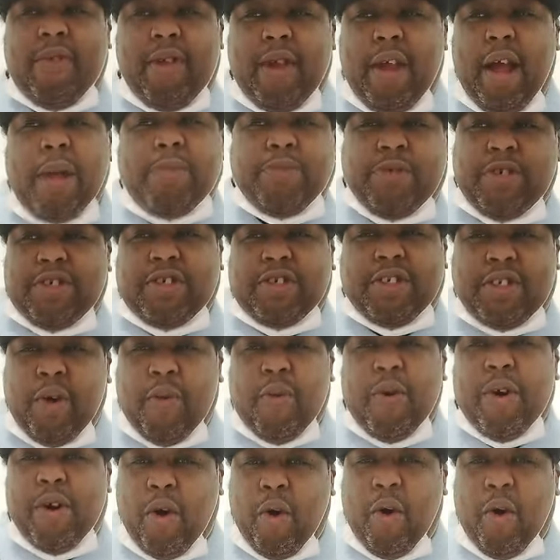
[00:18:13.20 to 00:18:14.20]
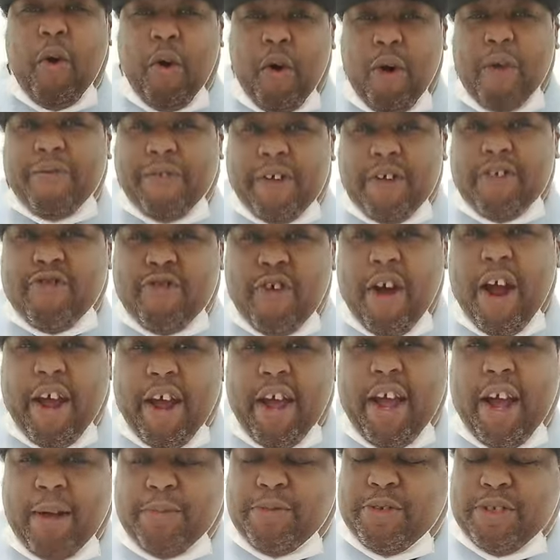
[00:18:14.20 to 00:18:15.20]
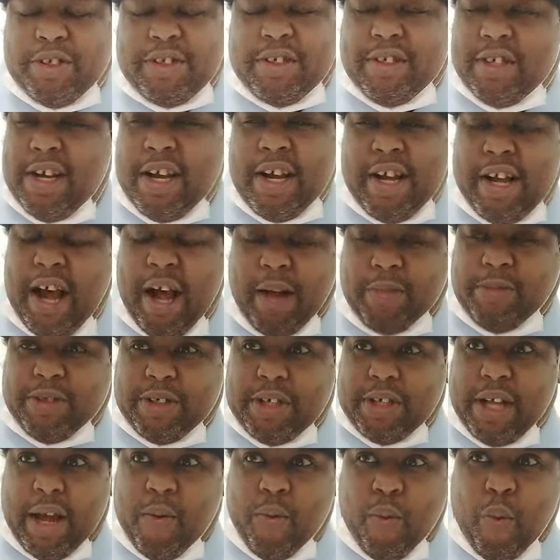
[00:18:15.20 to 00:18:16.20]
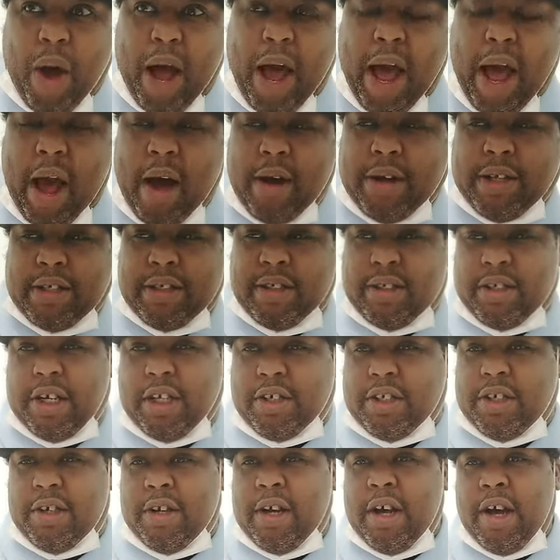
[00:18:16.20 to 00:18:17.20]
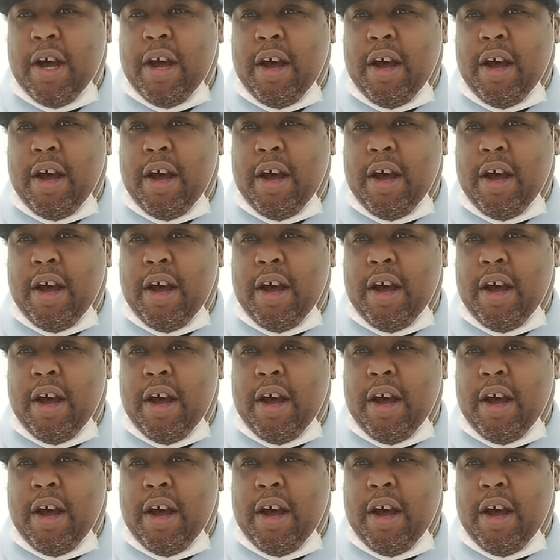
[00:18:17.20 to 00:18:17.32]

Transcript: I'm just so in awe of this right here. I'm just, I'm just like, wow, this is such a,